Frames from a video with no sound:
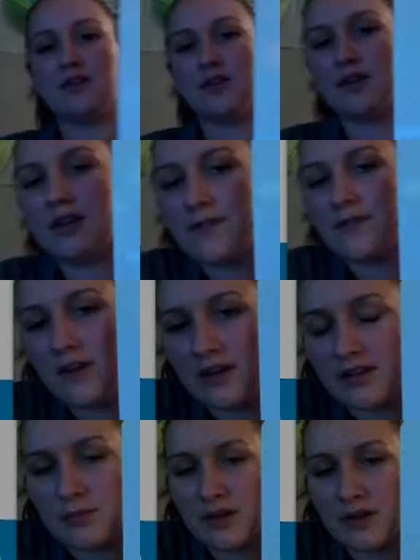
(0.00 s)
You're going to
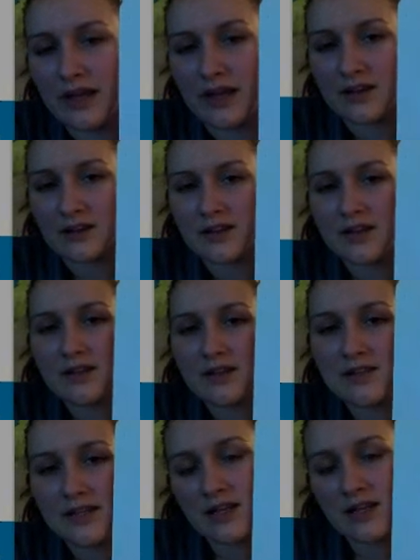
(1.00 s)
fill in the blank.
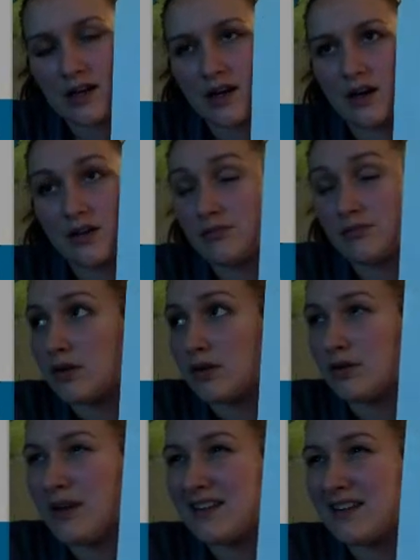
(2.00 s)
Dear,
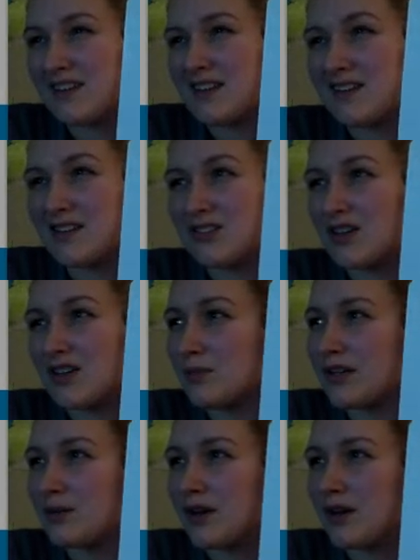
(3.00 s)
who makes the decision on
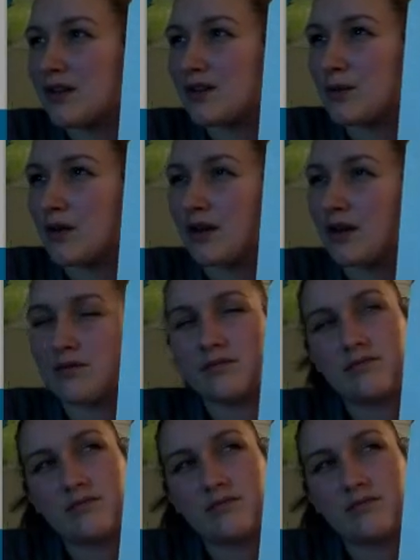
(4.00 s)
what you wear at school?